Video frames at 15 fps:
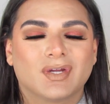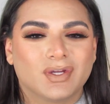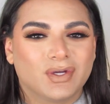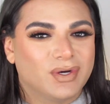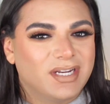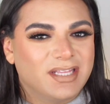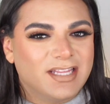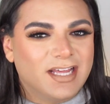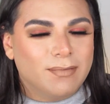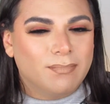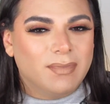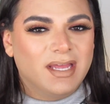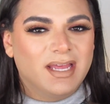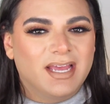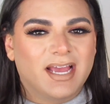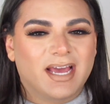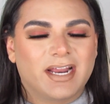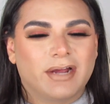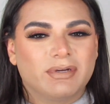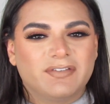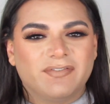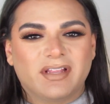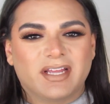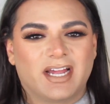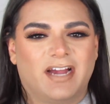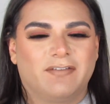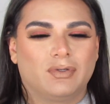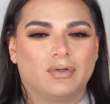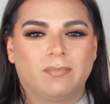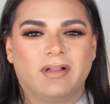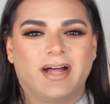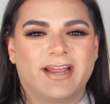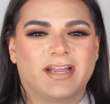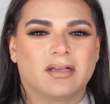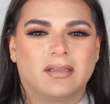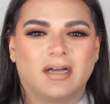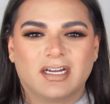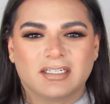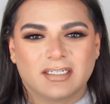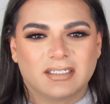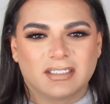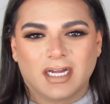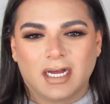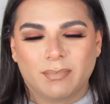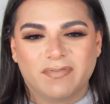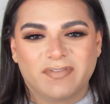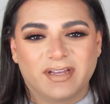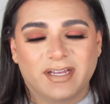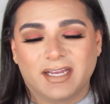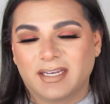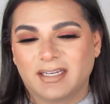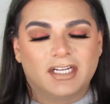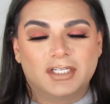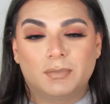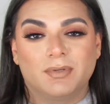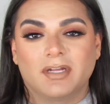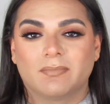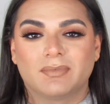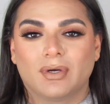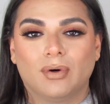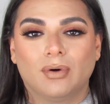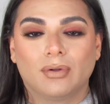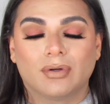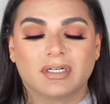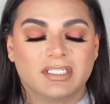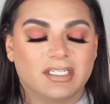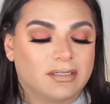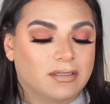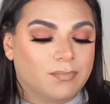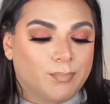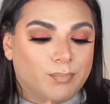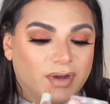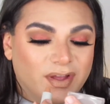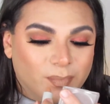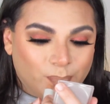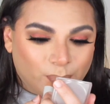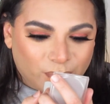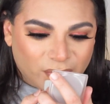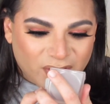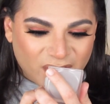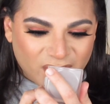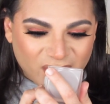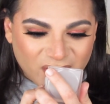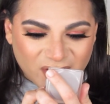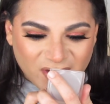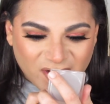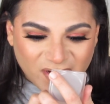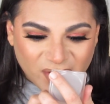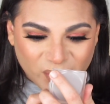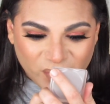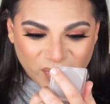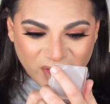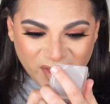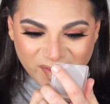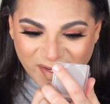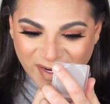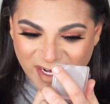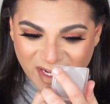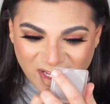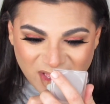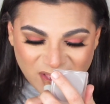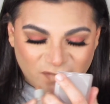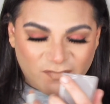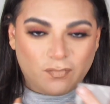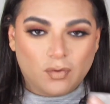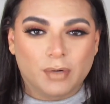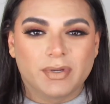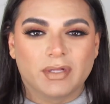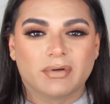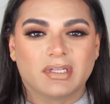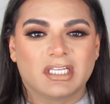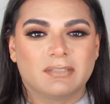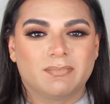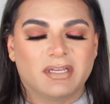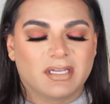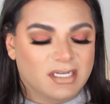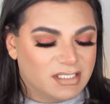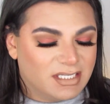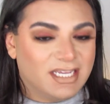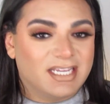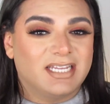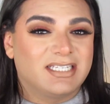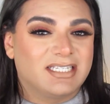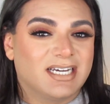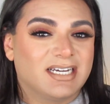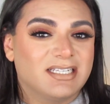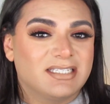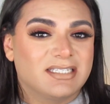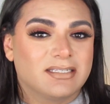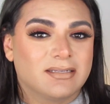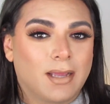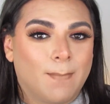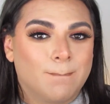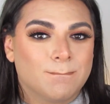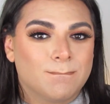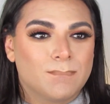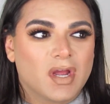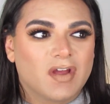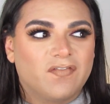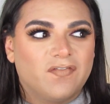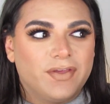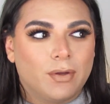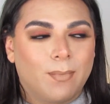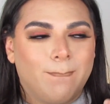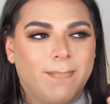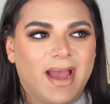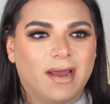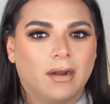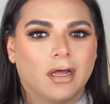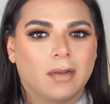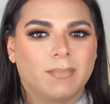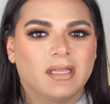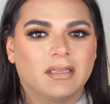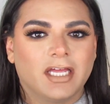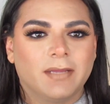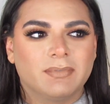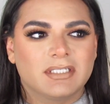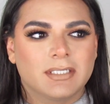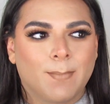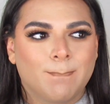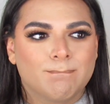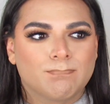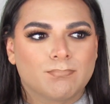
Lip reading: good in them. And I always feel like I have to apply a gloss on top of it and it just becomes a whole ordeal. But I really like the formula with this because it does feel matte on my lips,